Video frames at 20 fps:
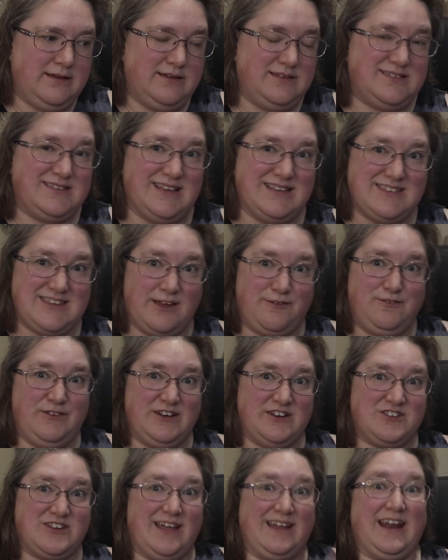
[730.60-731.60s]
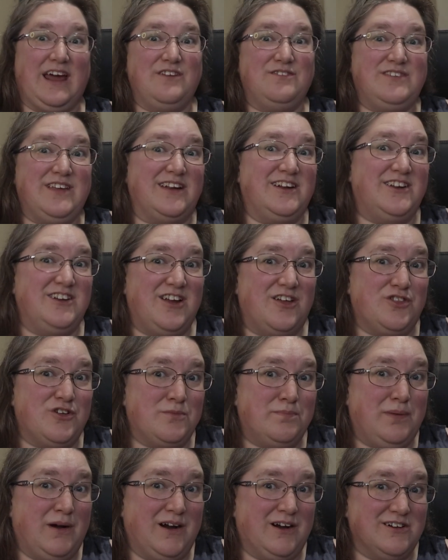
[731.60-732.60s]
Since I finished that, I've done another
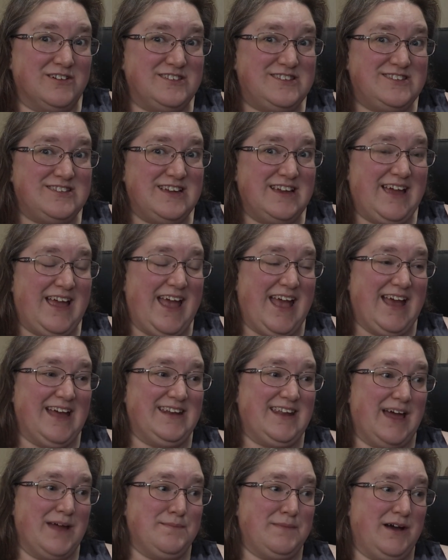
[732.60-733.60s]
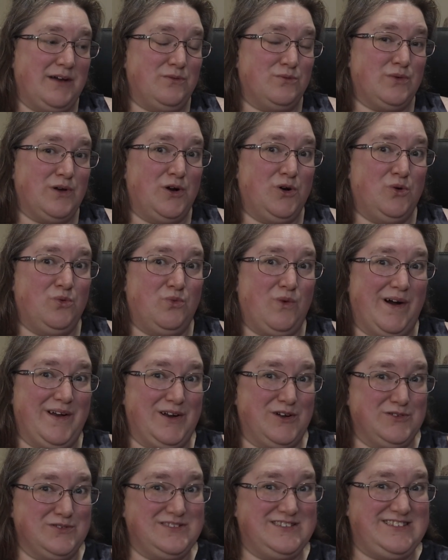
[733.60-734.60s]
part, and I'm on row
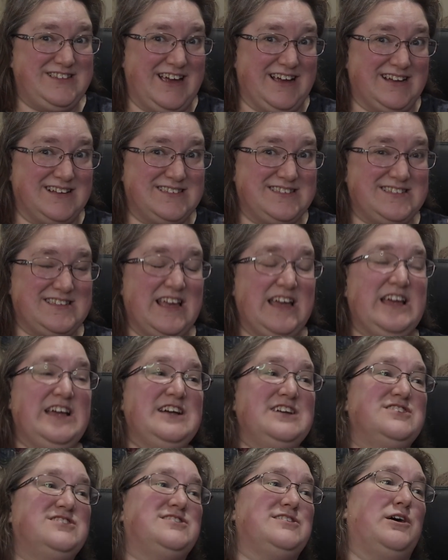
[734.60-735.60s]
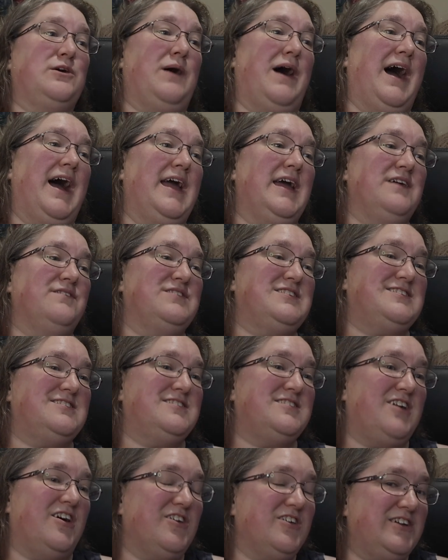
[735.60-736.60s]
106. So I have
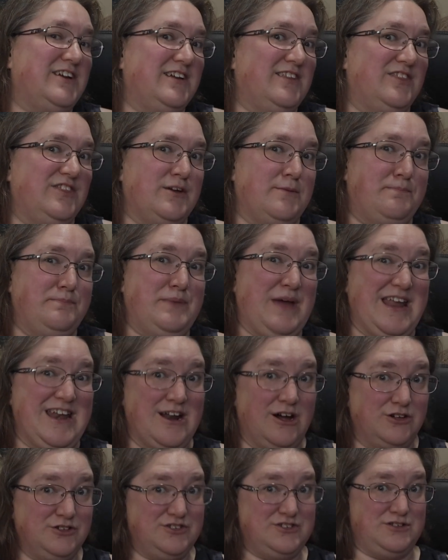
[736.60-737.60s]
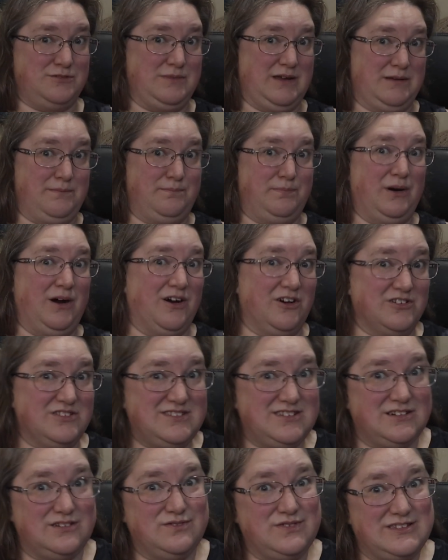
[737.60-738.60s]
started the penultimate
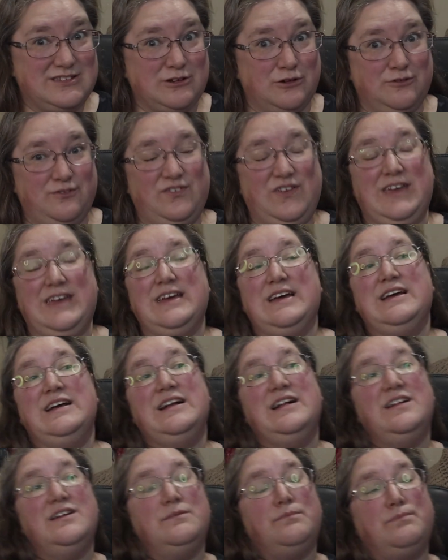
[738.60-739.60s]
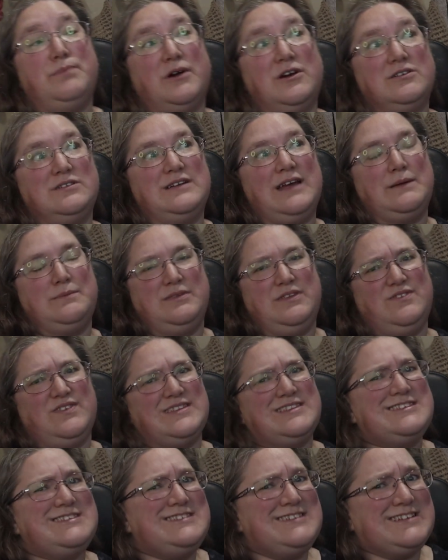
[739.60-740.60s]
part of Sophie, I believe
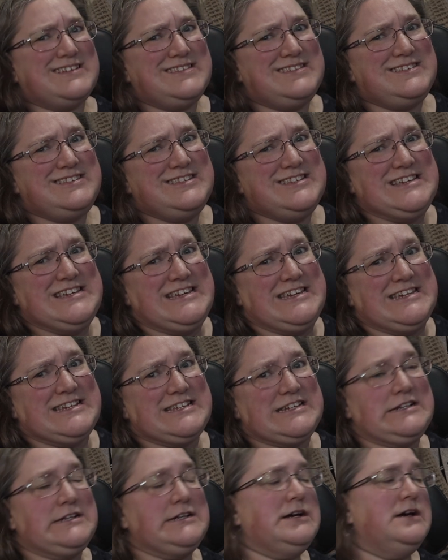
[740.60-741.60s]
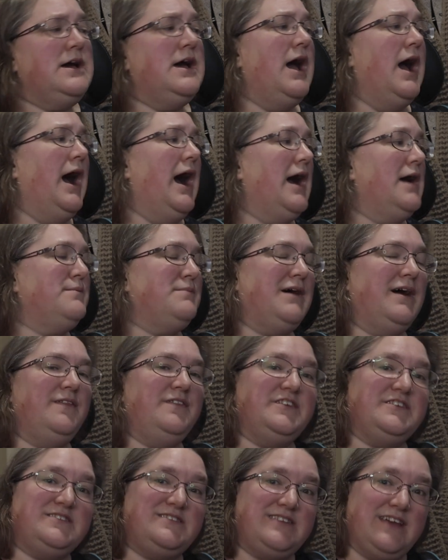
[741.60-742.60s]
it's 16. I'm on
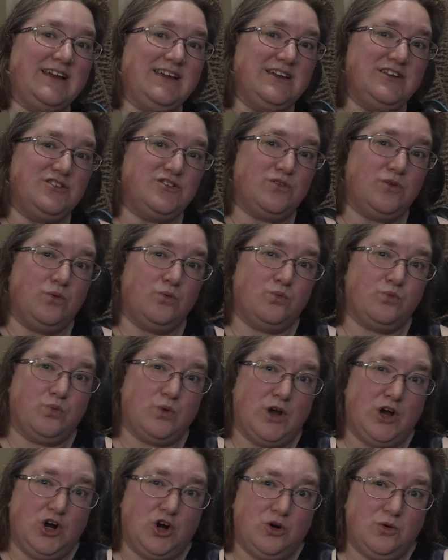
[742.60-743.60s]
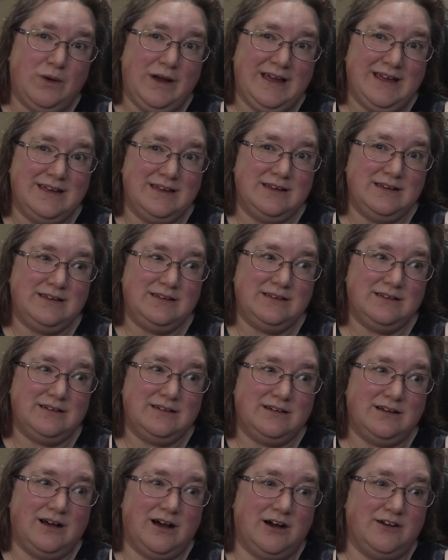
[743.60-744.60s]
the second row
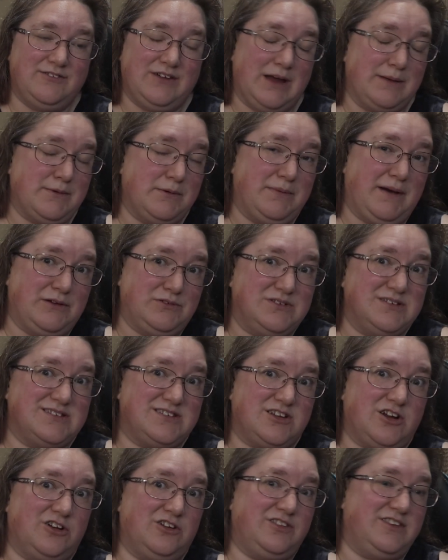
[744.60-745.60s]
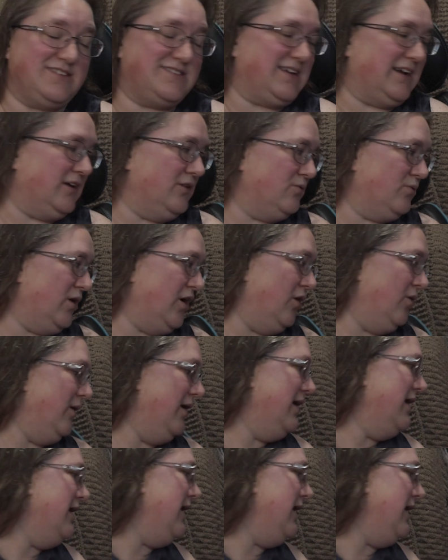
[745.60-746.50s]
I'm about to start the second row.